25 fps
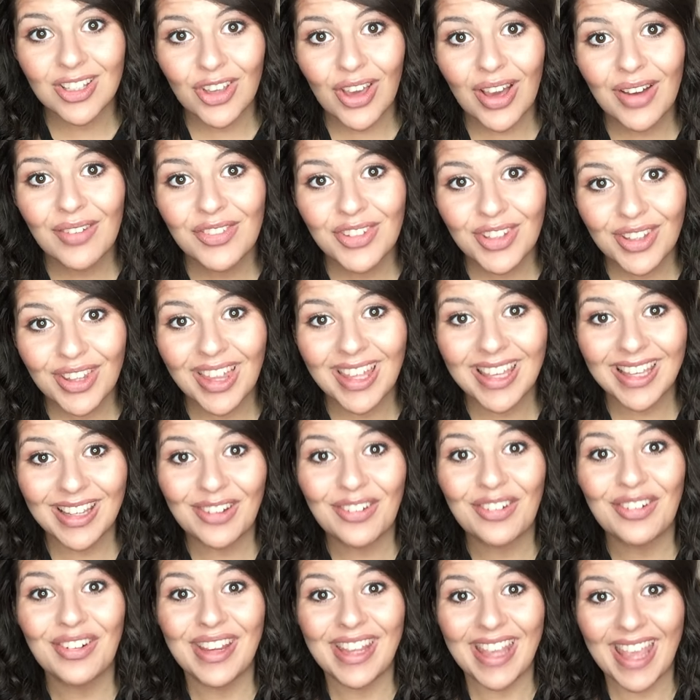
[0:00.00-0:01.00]
You have to like
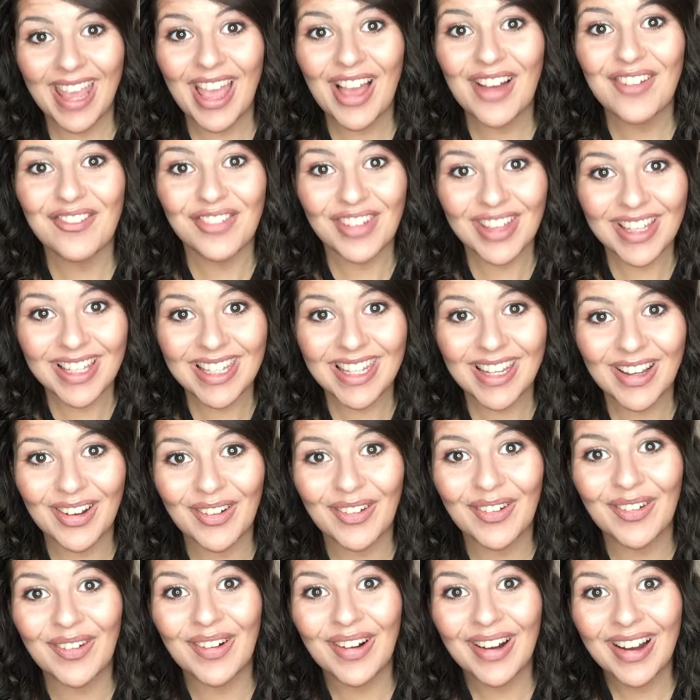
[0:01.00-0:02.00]
create a
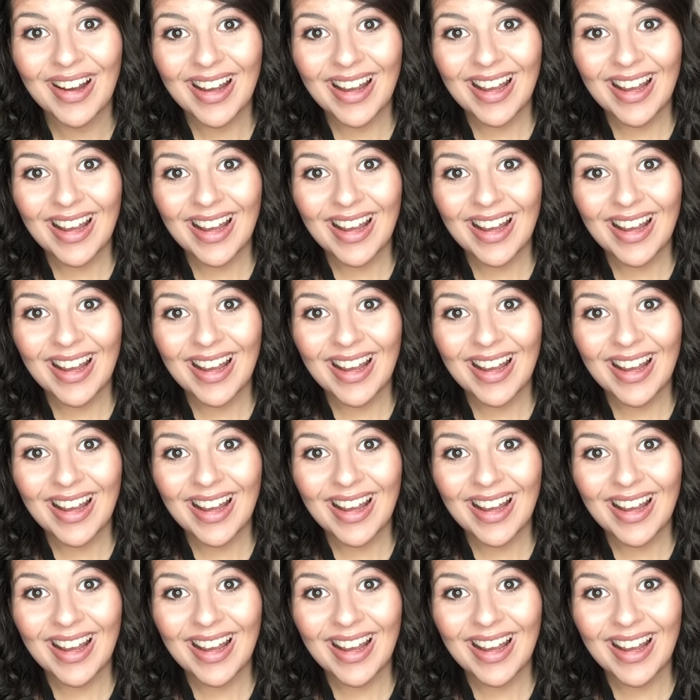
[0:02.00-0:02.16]
video